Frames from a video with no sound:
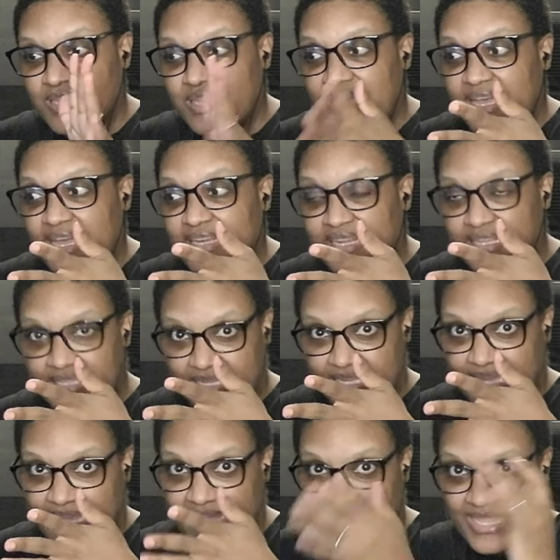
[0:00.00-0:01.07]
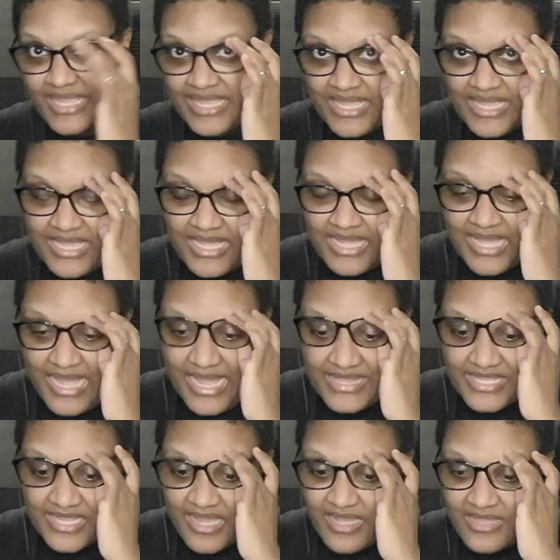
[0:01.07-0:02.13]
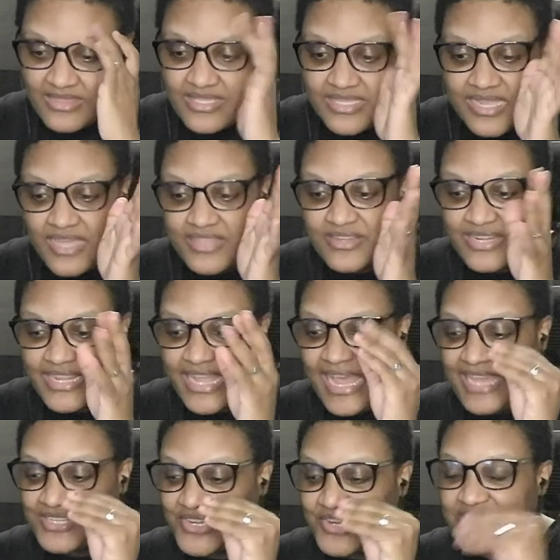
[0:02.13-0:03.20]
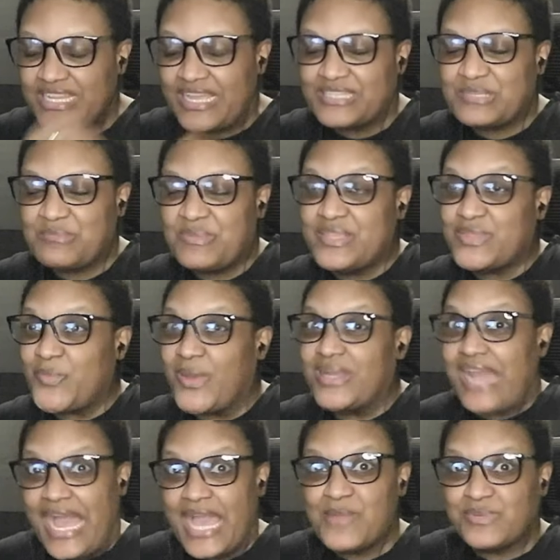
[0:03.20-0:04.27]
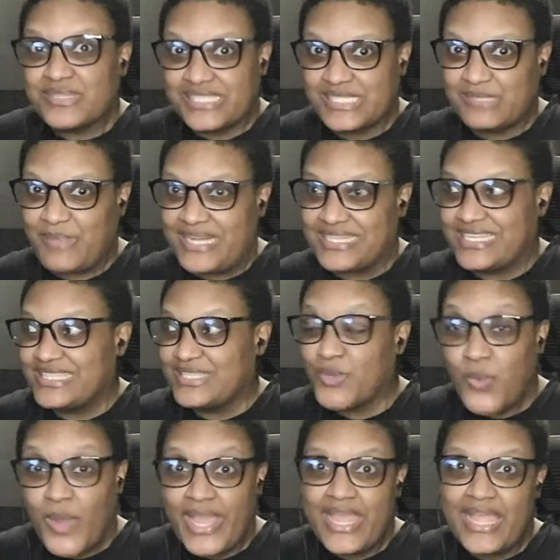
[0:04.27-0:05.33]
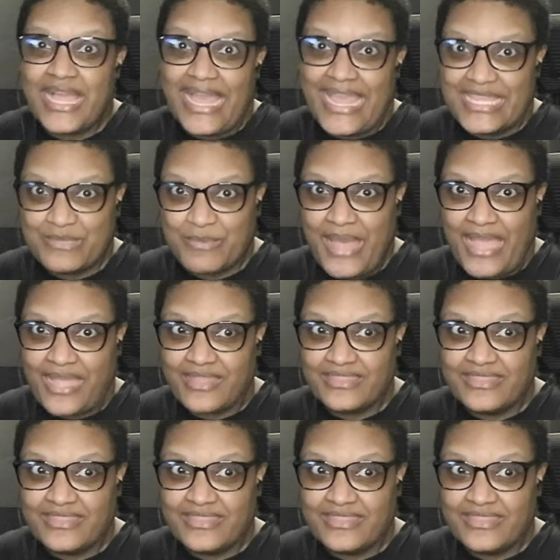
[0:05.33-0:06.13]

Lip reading: another guy, and the other guy turned out to be the one I was suspecting, the quiet guy in the back, the